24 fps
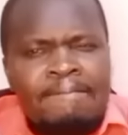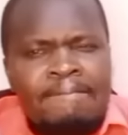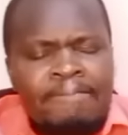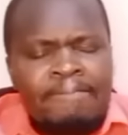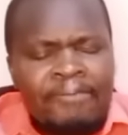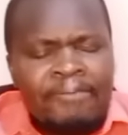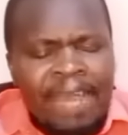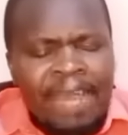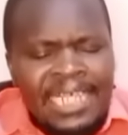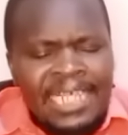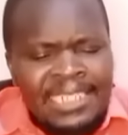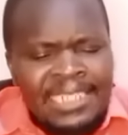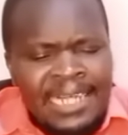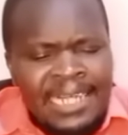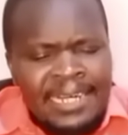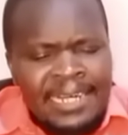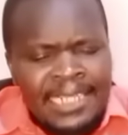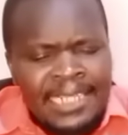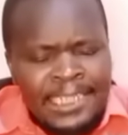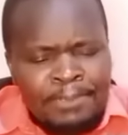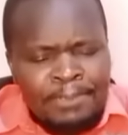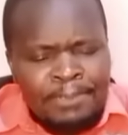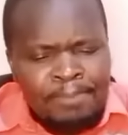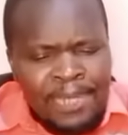That can
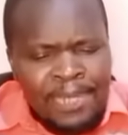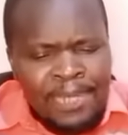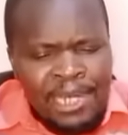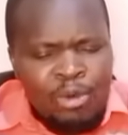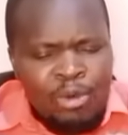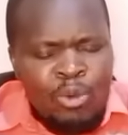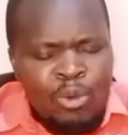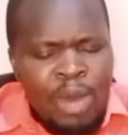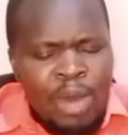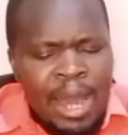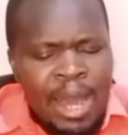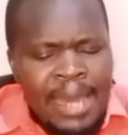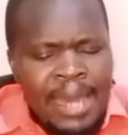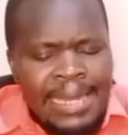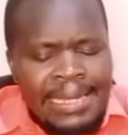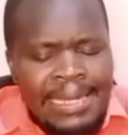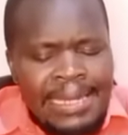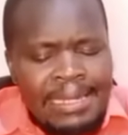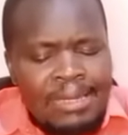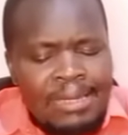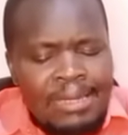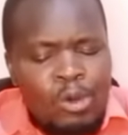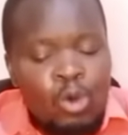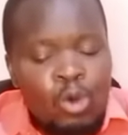explain
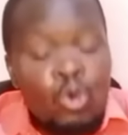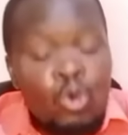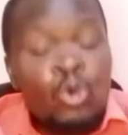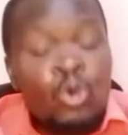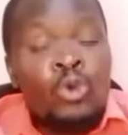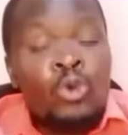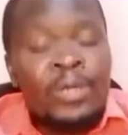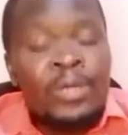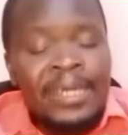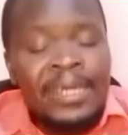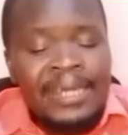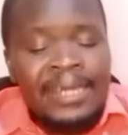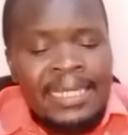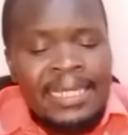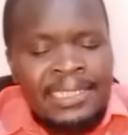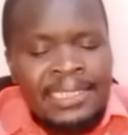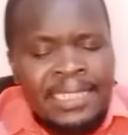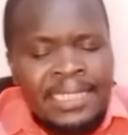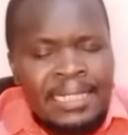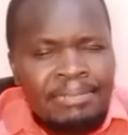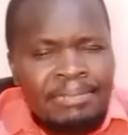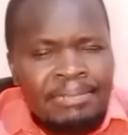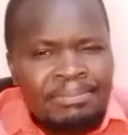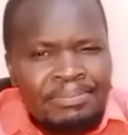why Uhuru
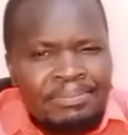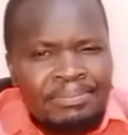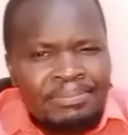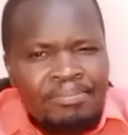Kenyatta